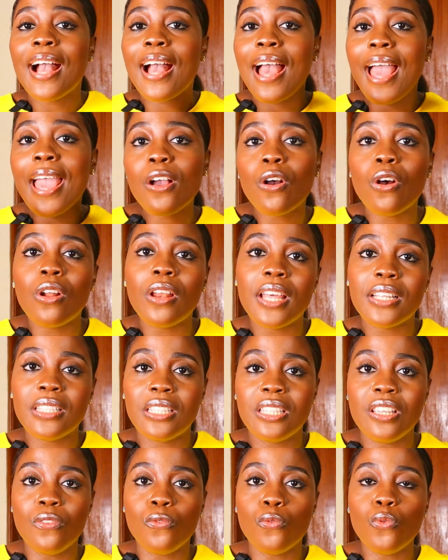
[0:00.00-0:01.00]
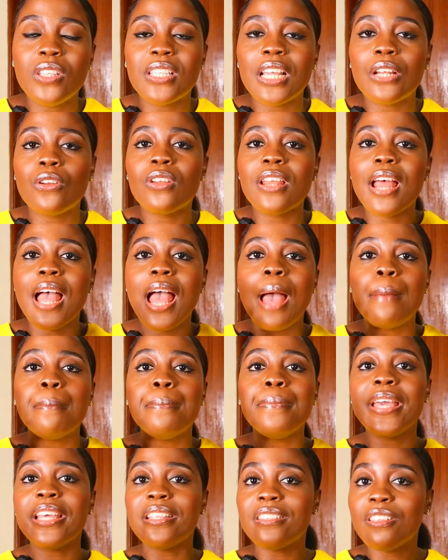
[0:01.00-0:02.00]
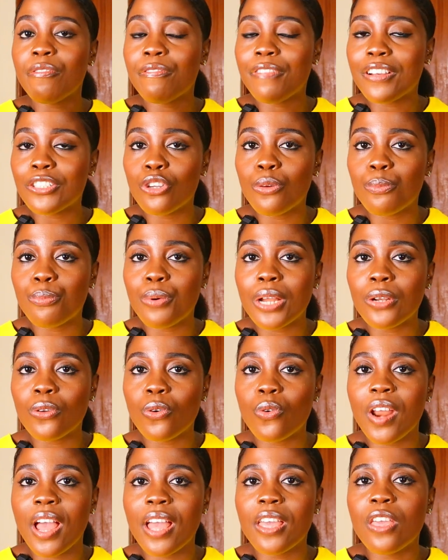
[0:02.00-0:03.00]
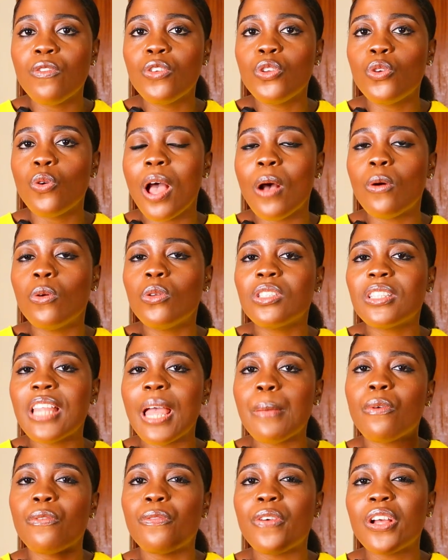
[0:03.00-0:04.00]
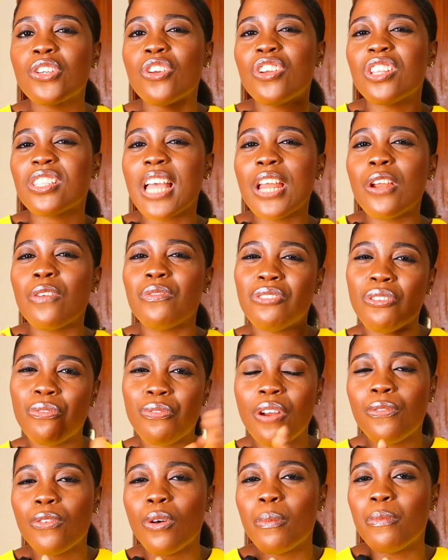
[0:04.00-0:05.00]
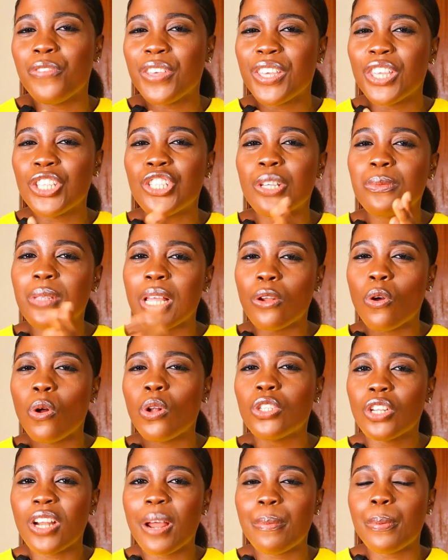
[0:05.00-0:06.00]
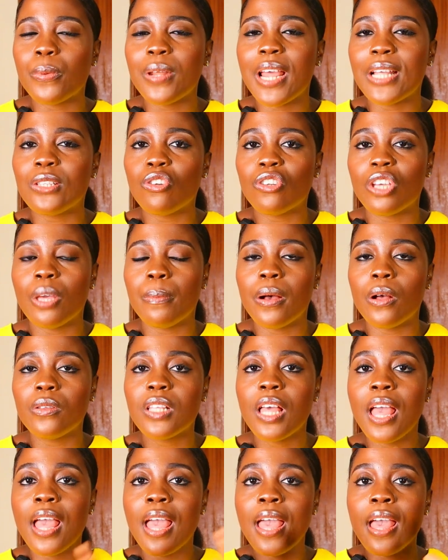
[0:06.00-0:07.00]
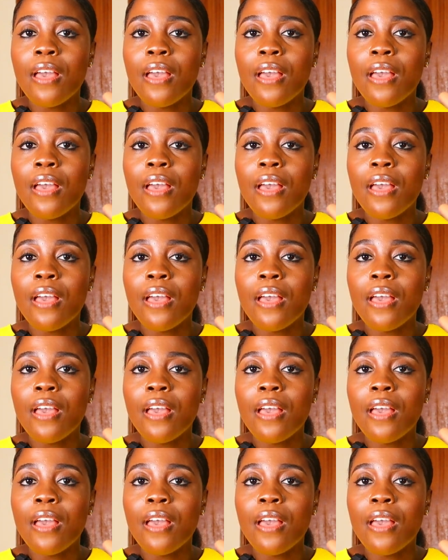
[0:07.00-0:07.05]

Kai Collective, who is another amazing fashion brand owner, even though her own type of fashion is kind of different from Veekee James and all the other people that I talk about.